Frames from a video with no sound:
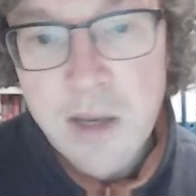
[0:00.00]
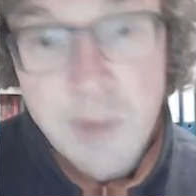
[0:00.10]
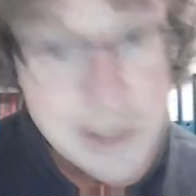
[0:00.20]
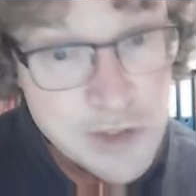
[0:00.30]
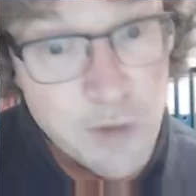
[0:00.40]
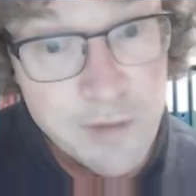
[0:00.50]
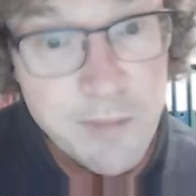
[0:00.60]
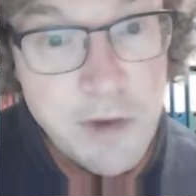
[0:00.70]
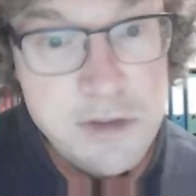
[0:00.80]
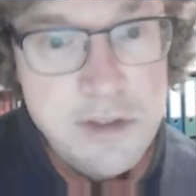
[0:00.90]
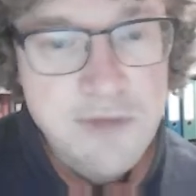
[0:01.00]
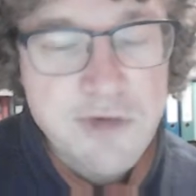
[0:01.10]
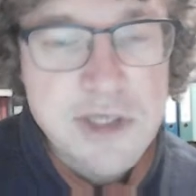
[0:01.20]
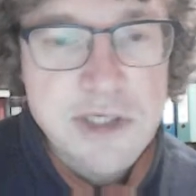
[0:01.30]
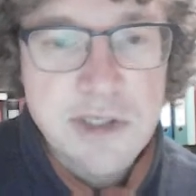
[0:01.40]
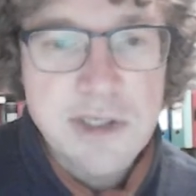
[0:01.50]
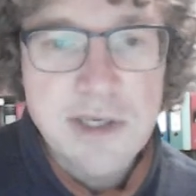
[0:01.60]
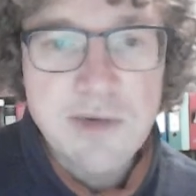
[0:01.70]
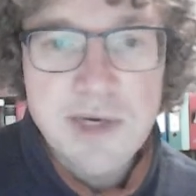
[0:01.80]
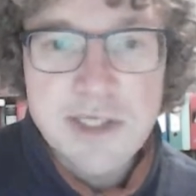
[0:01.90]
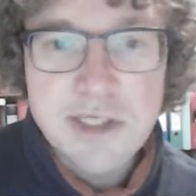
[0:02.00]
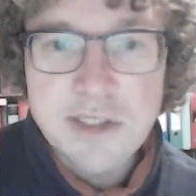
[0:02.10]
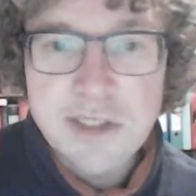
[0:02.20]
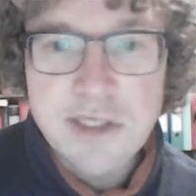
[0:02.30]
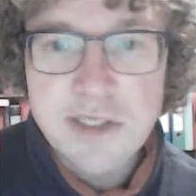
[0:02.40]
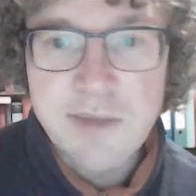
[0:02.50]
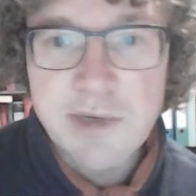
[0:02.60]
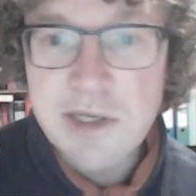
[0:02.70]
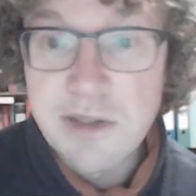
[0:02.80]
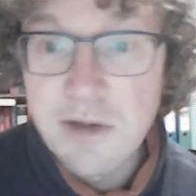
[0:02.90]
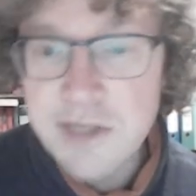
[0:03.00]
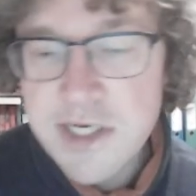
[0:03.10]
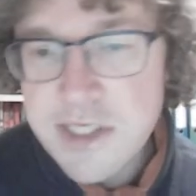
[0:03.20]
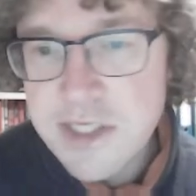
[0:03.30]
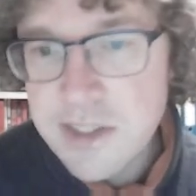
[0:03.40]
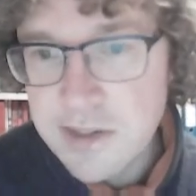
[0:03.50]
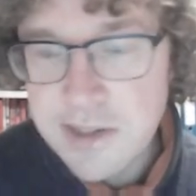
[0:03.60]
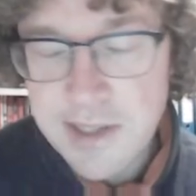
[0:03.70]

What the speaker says: Well, solving partial differential equations is typically not easy.